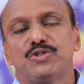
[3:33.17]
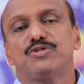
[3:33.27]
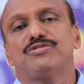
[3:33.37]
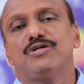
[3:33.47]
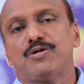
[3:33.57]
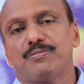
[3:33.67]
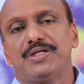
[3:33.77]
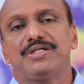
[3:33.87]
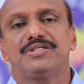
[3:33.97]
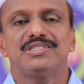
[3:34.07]
of our
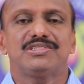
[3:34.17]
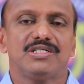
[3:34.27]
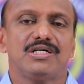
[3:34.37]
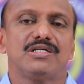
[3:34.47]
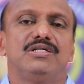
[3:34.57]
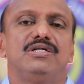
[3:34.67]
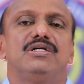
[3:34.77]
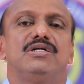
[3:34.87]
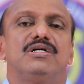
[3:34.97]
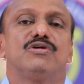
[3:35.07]
patients are
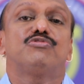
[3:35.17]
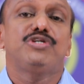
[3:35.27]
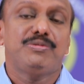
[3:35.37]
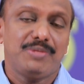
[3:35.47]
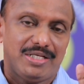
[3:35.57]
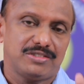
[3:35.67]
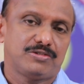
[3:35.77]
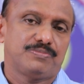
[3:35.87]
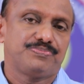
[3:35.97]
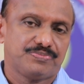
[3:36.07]
females.